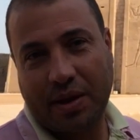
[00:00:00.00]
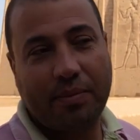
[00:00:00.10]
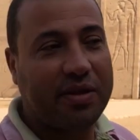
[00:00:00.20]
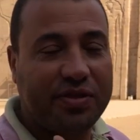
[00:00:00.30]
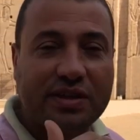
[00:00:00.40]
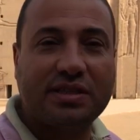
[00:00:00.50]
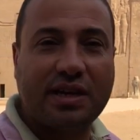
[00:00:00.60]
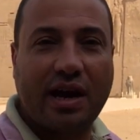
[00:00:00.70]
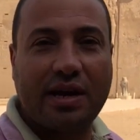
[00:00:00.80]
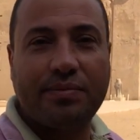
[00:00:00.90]
But this
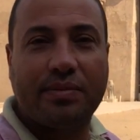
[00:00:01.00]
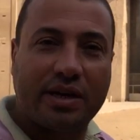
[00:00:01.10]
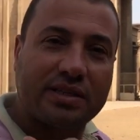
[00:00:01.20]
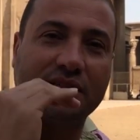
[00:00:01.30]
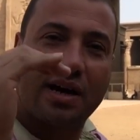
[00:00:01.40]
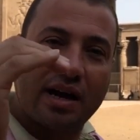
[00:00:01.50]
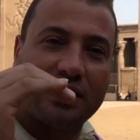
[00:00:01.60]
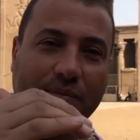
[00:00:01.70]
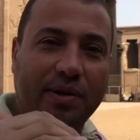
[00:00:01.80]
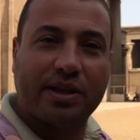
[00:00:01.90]
time, he's cut
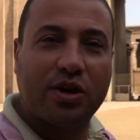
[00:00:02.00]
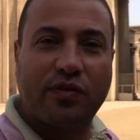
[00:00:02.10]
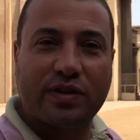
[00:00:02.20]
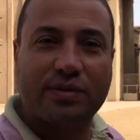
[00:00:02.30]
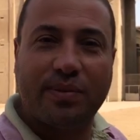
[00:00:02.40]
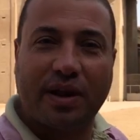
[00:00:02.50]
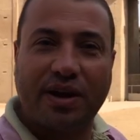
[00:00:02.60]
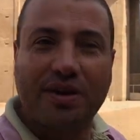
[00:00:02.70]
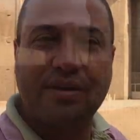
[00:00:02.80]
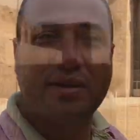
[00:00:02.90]
the body of his brother,